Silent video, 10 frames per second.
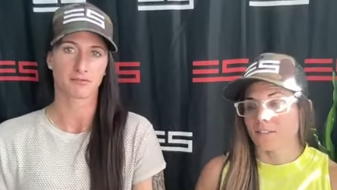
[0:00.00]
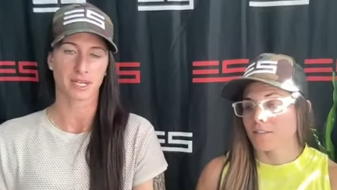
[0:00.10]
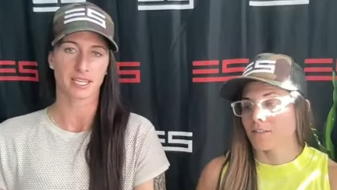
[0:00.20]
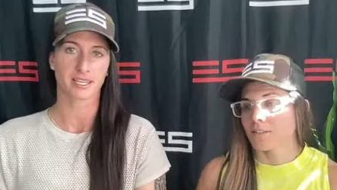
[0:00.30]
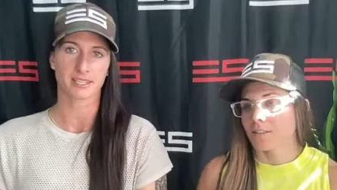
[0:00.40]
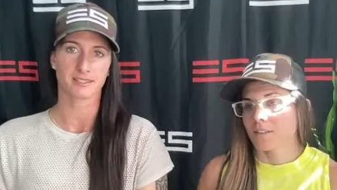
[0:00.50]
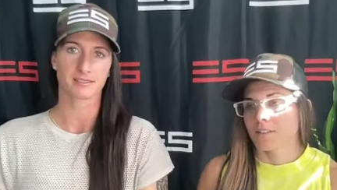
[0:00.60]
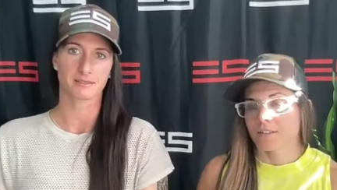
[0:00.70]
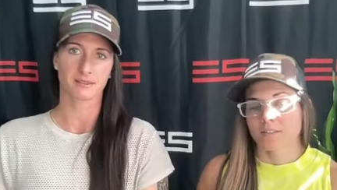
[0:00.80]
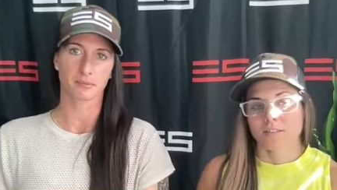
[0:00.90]
Speaker 1: of my
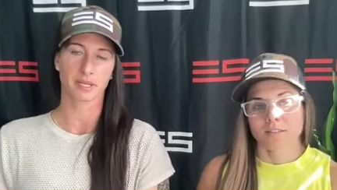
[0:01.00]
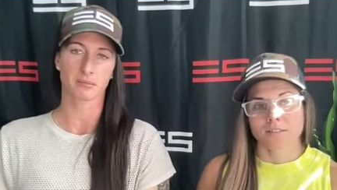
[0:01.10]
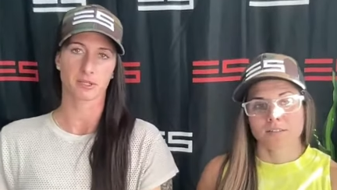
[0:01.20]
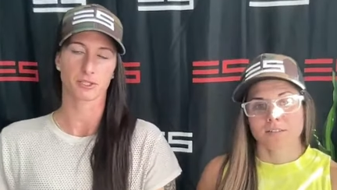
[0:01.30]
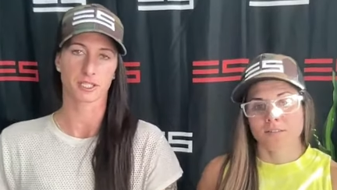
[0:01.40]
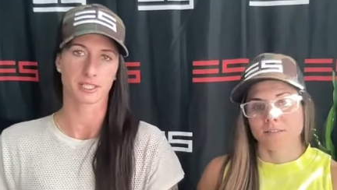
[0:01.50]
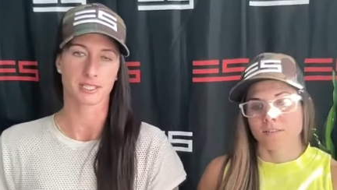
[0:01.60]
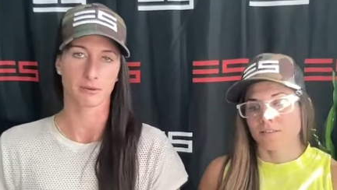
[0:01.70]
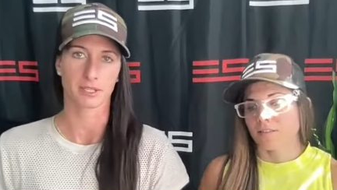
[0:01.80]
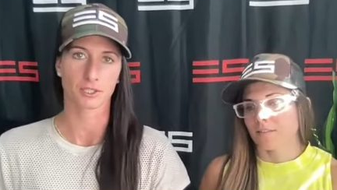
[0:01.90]
kids peanut butter jelly
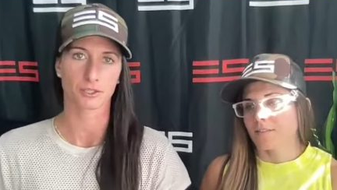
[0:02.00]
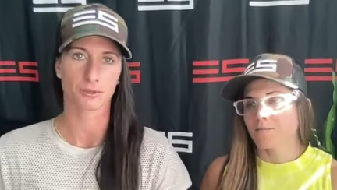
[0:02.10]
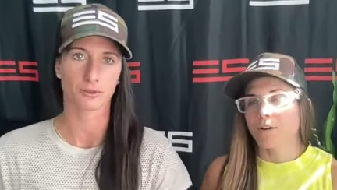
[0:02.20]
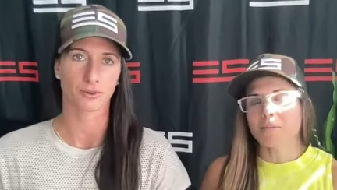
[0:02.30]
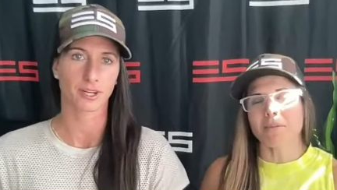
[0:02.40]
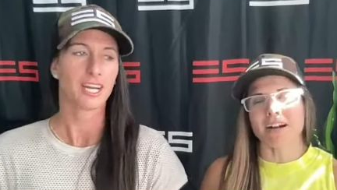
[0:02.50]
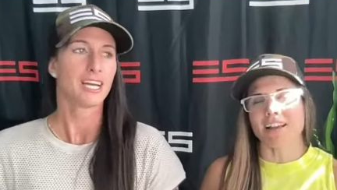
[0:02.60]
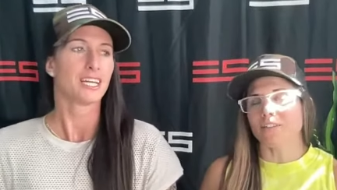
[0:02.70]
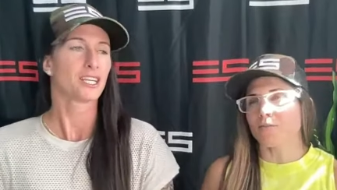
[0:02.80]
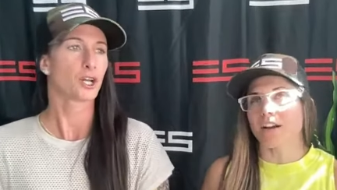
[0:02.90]
sandwich one or,
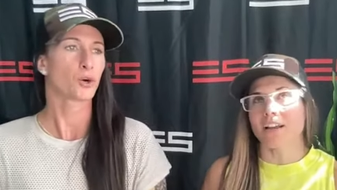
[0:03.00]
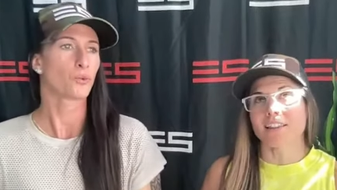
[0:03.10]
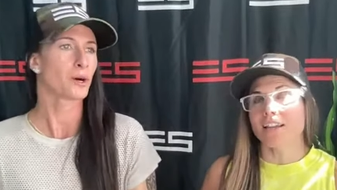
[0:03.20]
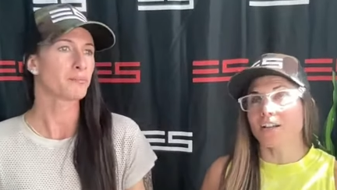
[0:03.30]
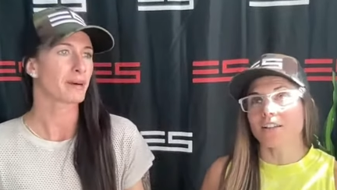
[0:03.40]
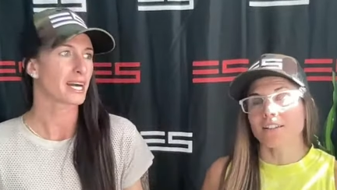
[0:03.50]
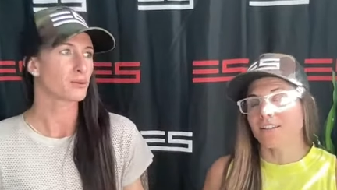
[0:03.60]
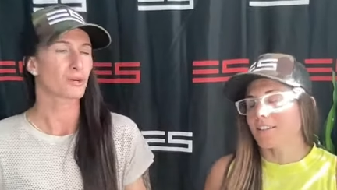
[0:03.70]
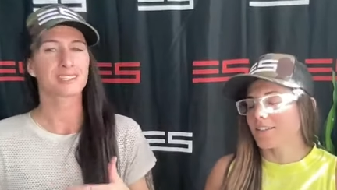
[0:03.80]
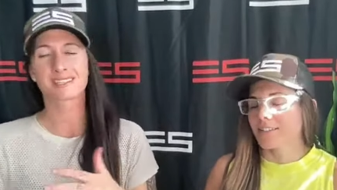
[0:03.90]
bite right know, one
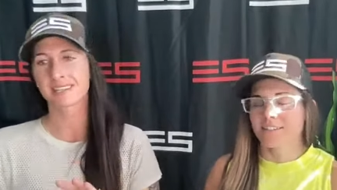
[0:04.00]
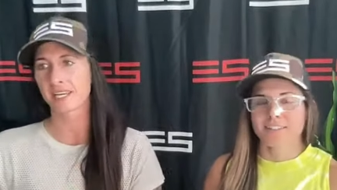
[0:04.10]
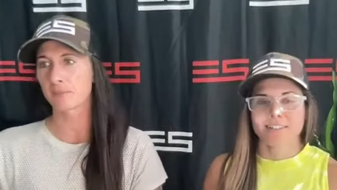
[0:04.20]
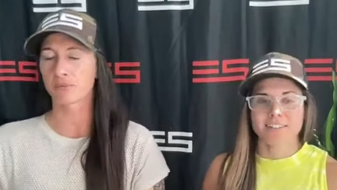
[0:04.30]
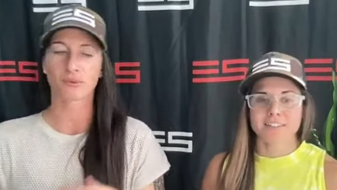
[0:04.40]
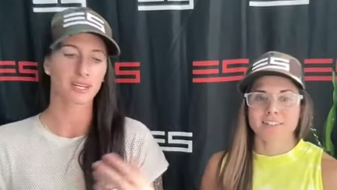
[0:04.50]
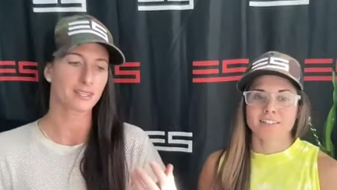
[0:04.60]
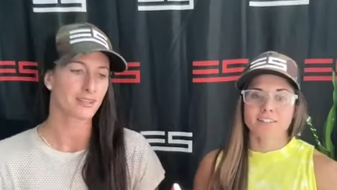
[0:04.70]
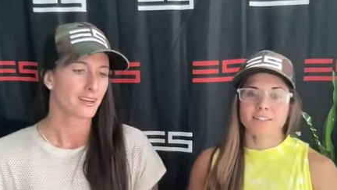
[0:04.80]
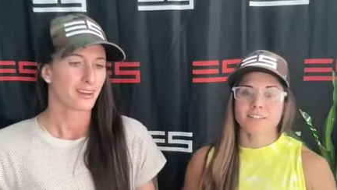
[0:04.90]
bite one sip
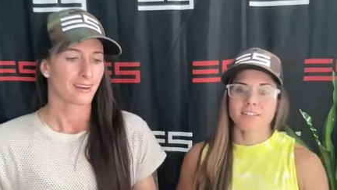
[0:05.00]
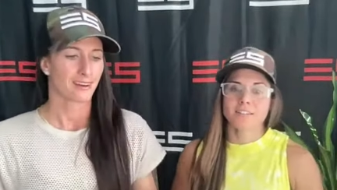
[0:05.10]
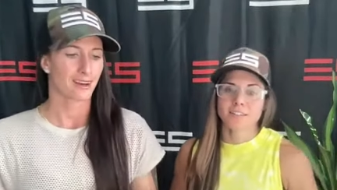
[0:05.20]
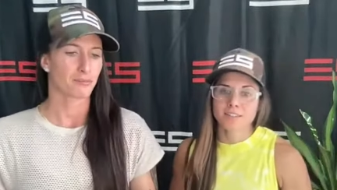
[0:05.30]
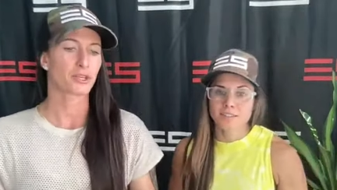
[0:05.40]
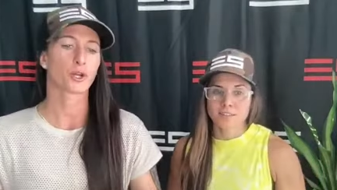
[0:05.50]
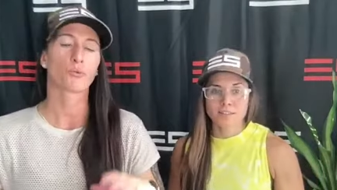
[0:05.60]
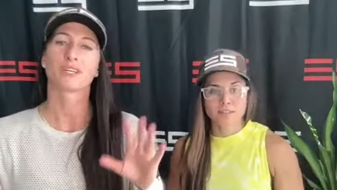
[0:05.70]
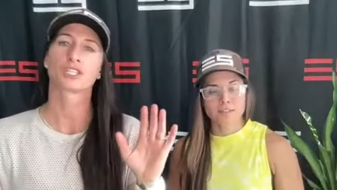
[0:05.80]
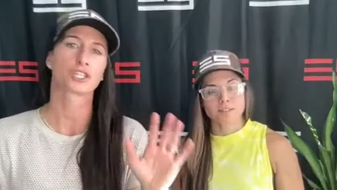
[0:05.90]
one uh, you
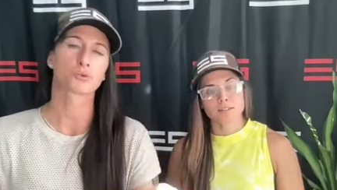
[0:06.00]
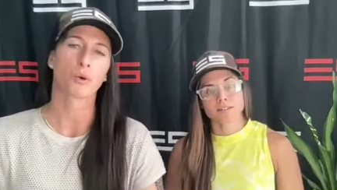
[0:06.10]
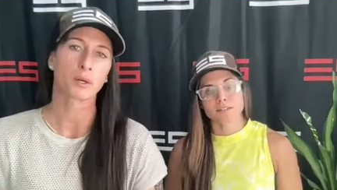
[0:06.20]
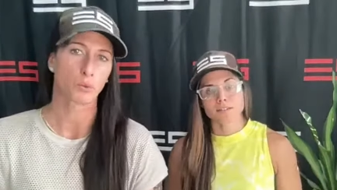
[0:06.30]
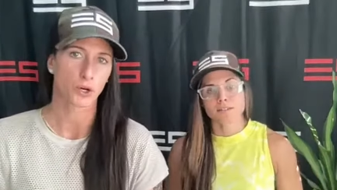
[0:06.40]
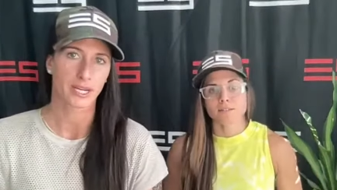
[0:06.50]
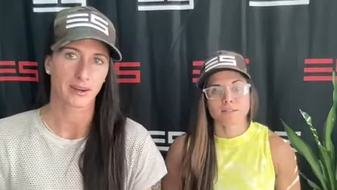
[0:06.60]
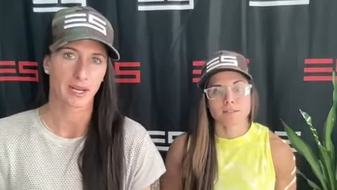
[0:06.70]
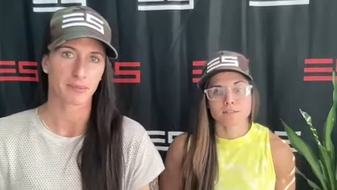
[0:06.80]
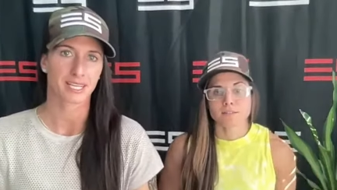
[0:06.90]
know it's just one
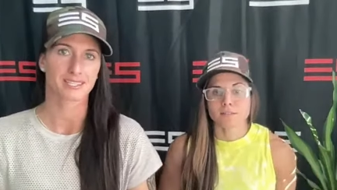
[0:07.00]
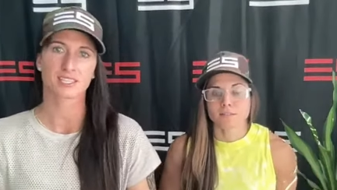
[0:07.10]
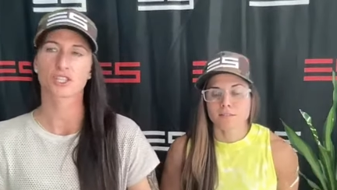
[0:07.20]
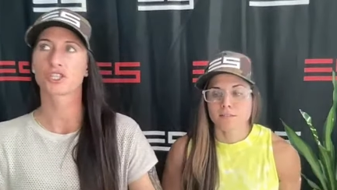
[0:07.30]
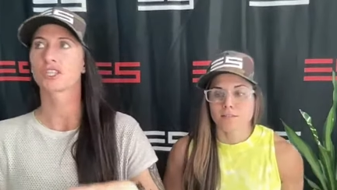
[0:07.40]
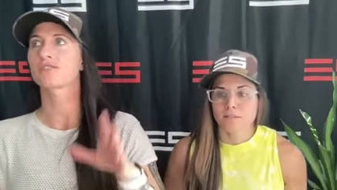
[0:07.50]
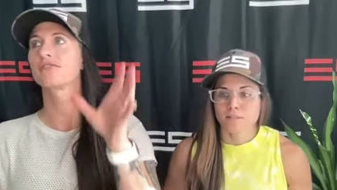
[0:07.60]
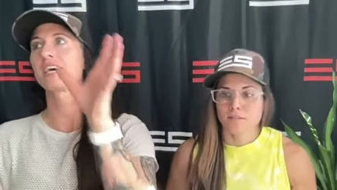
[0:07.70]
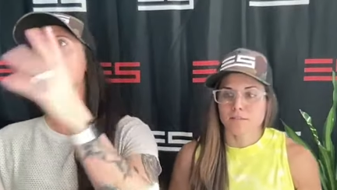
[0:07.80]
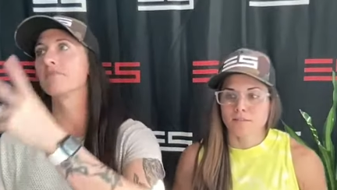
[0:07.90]
workout i missed it's just
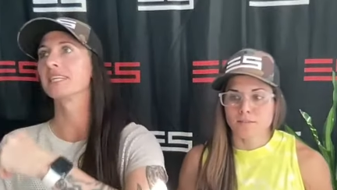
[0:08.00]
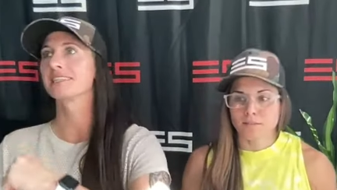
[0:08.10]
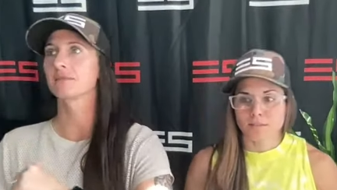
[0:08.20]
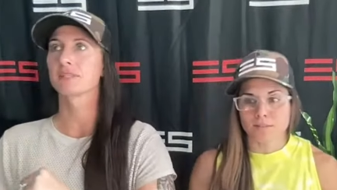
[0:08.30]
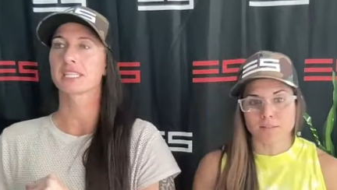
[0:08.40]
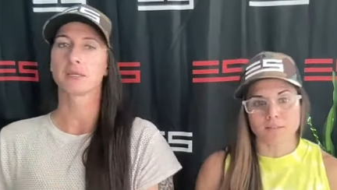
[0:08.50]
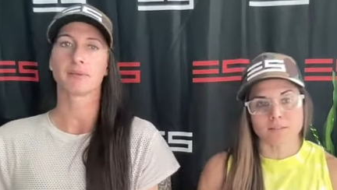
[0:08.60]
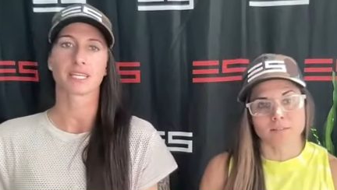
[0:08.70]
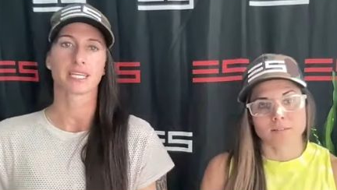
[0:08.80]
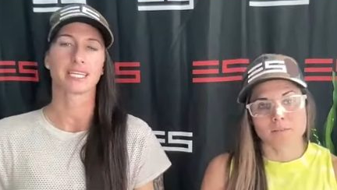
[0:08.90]
five minutes i'm
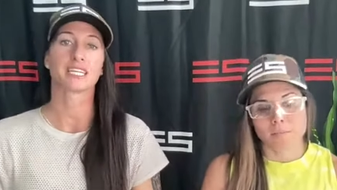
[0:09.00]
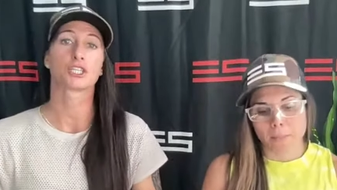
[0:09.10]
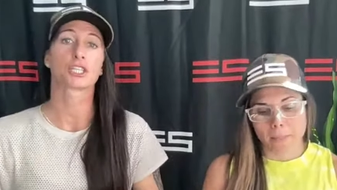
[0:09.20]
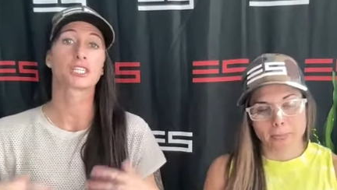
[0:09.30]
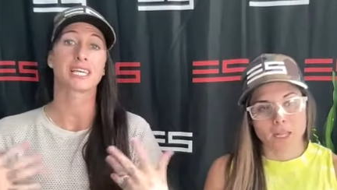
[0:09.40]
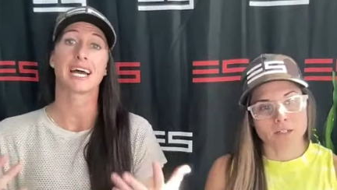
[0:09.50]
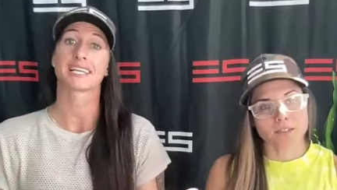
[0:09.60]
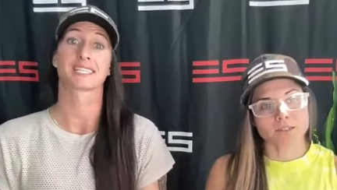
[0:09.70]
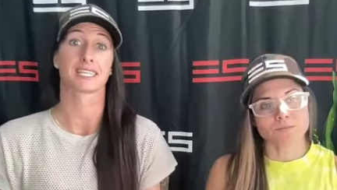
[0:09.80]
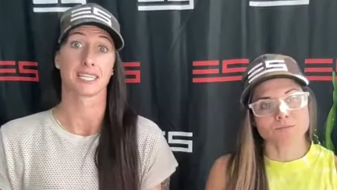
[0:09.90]
sleeping in it just
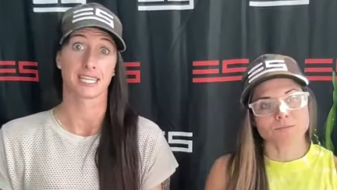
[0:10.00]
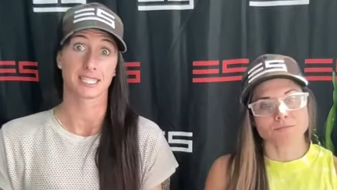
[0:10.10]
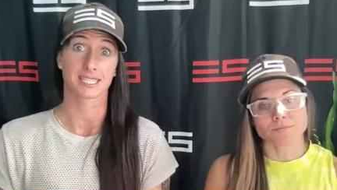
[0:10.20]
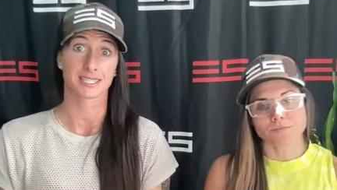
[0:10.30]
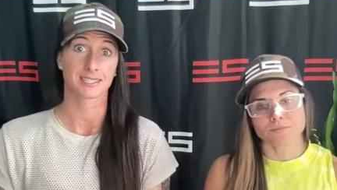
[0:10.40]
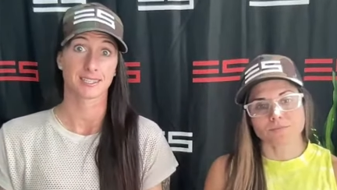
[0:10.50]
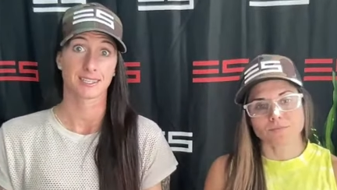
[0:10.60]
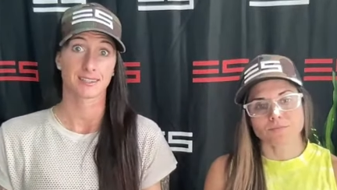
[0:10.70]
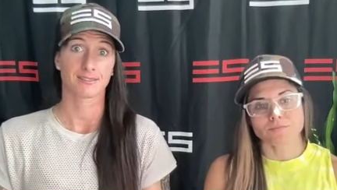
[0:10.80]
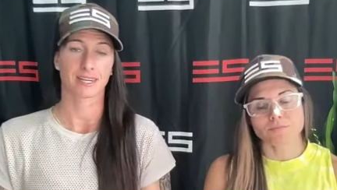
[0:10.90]
escalates
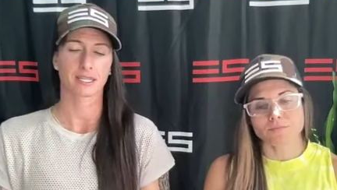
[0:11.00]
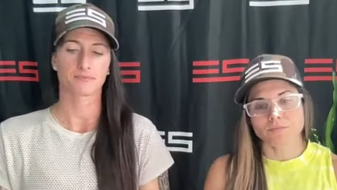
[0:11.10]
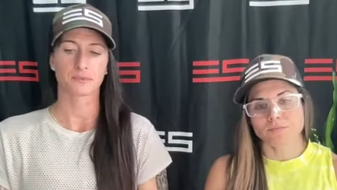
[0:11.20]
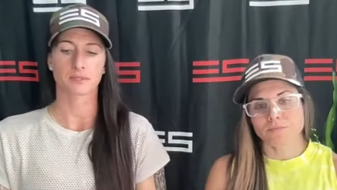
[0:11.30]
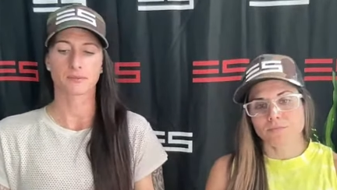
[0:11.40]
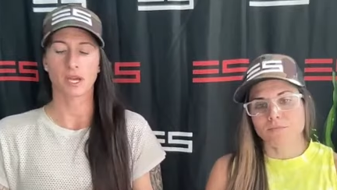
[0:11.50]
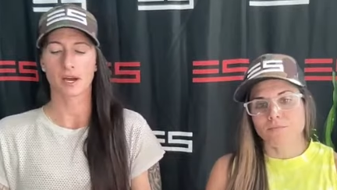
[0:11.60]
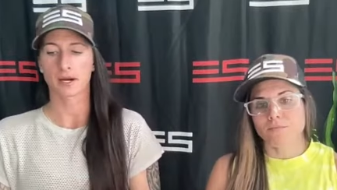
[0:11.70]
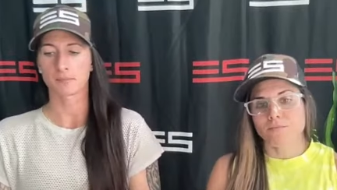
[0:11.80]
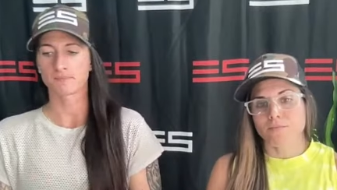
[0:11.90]
right
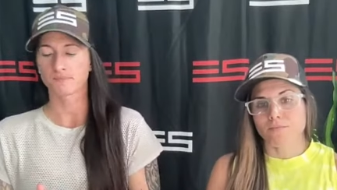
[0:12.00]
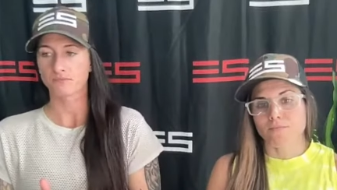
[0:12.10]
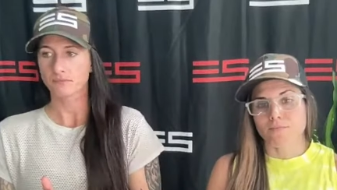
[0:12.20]
um